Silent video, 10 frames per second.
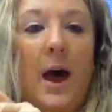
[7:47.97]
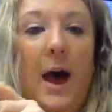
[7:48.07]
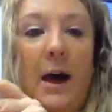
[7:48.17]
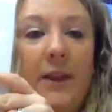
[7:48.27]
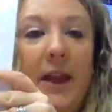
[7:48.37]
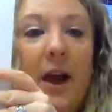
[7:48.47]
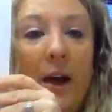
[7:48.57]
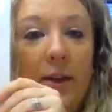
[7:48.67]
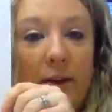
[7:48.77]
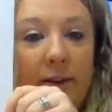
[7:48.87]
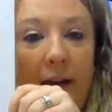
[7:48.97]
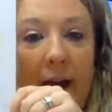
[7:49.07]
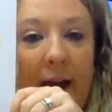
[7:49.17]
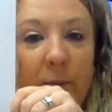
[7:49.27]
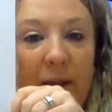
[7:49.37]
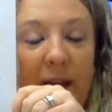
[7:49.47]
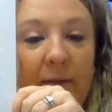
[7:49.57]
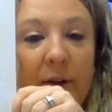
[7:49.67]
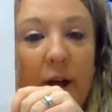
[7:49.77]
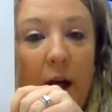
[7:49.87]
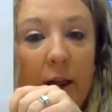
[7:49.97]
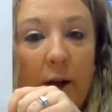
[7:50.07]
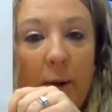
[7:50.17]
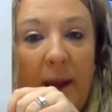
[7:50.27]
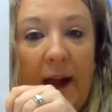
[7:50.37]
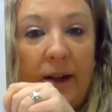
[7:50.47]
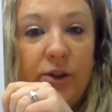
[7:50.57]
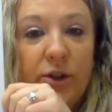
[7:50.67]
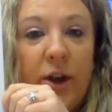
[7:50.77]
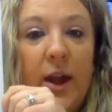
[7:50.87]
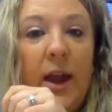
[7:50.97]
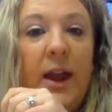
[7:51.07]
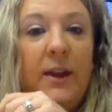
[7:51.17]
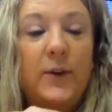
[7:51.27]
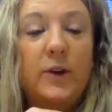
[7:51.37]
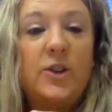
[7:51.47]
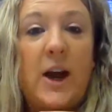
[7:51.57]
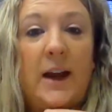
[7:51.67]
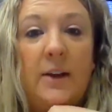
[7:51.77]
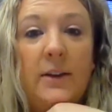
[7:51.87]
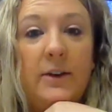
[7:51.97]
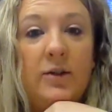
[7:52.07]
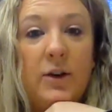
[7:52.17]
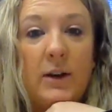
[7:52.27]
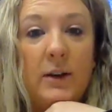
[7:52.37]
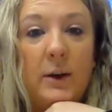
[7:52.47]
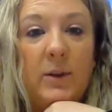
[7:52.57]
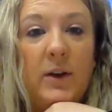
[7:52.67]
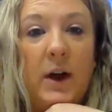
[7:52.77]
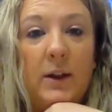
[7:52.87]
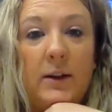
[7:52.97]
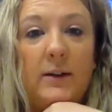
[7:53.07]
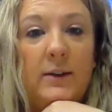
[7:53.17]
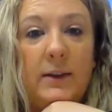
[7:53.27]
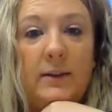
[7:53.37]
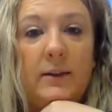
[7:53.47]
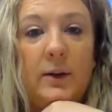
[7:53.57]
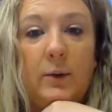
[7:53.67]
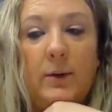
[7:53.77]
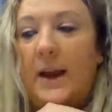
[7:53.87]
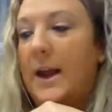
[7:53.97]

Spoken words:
On the other side, we have a color match. If your child is struggling with colors, this is a great